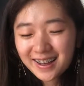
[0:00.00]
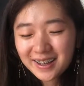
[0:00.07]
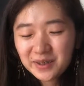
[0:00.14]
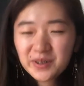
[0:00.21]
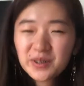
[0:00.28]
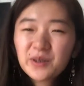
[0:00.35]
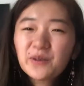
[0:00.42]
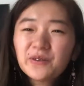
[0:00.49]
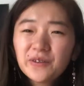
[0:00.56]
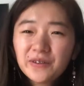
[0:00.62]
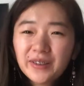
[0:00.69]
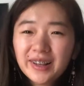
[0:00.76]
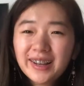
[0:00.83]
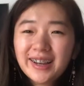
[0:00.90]
it was so
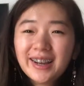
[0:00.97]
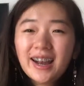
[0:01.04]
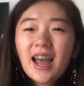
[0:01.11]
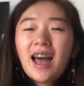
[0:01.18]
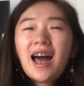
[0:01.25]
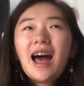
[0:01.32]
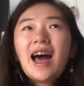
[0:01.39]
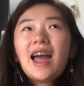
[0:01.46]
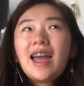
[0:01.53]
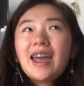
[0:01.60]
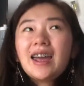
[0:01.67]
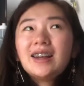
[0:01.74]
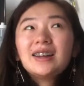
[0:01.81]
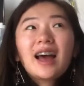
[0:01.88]
fulfilling.
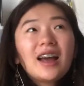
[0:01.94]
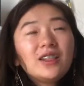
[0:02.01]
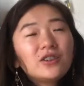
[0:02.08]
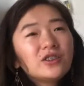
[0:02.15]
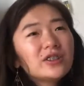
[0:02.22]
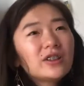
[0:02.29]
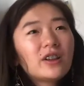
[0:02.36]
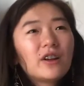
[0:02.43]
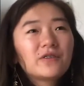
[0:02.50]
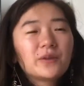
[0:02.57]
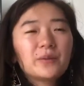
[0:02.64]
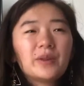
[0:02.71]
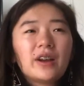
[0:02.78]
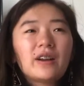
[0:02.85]
And I learned a lot
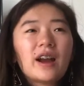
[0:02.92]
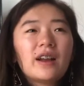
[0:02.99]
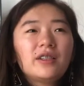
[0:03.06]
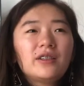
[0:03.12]
from there. I